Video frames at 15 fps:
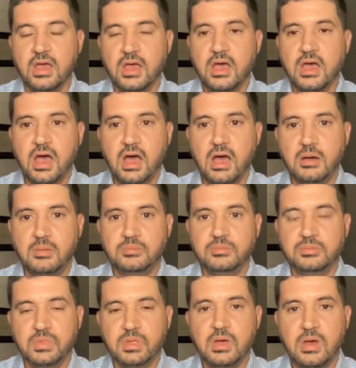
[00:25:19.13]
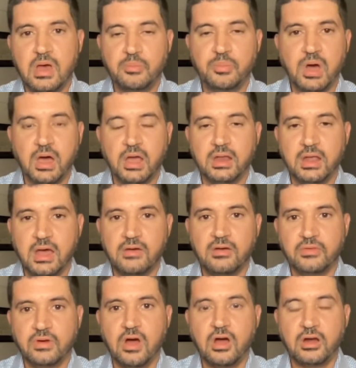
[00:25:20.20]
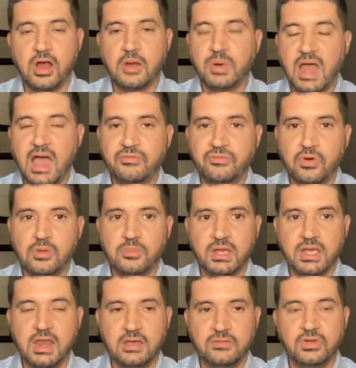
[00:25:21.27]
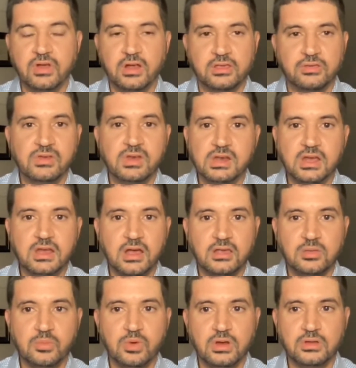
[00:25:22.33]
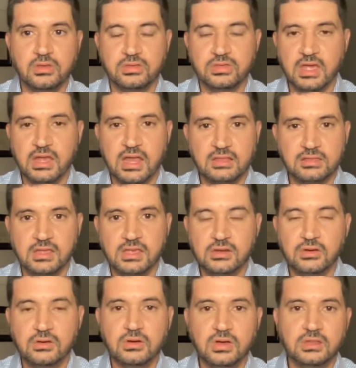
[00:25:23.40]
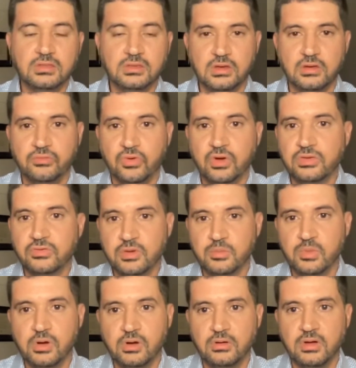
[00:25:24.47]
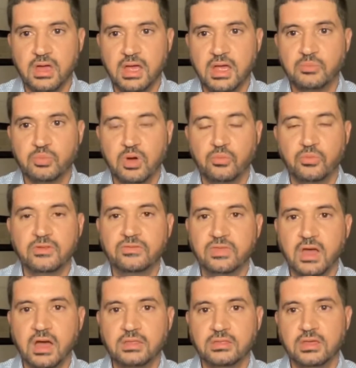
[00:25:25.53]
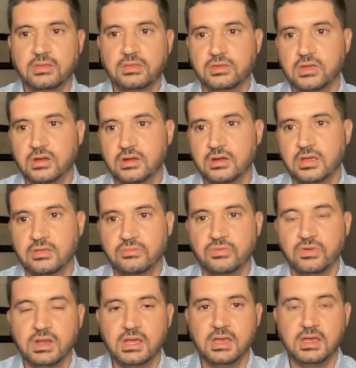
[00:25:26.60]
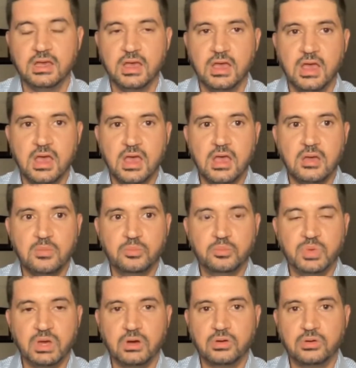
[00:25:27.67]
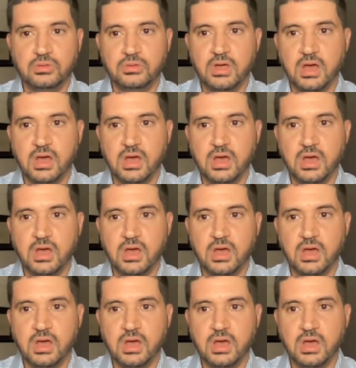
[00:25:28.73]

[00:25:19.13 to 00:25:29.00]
But on our platform, again, if you're an Xfinity customer, just say Latino into your voice remote. And what we've done this year is really build